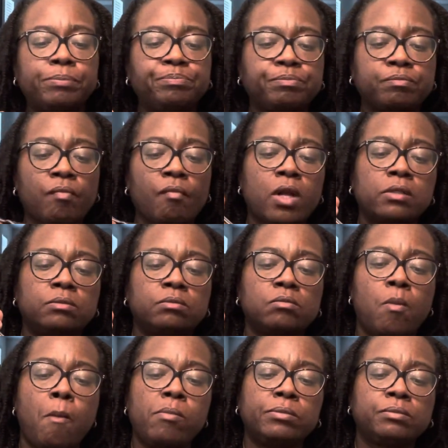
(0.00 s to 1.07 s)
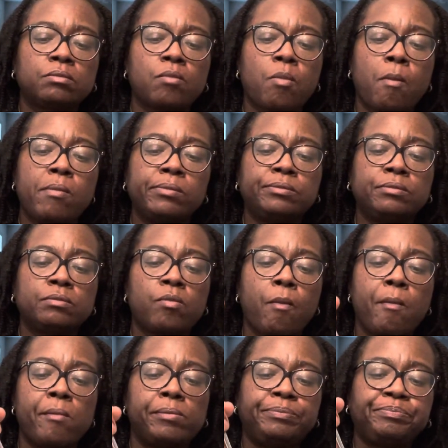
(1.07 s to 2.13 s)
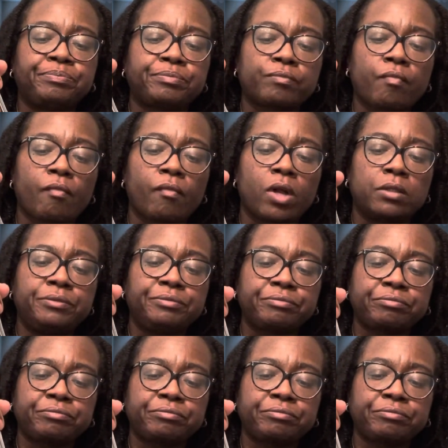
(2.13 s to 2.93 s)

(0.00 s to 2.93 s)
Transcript: No one is speaking in this clip.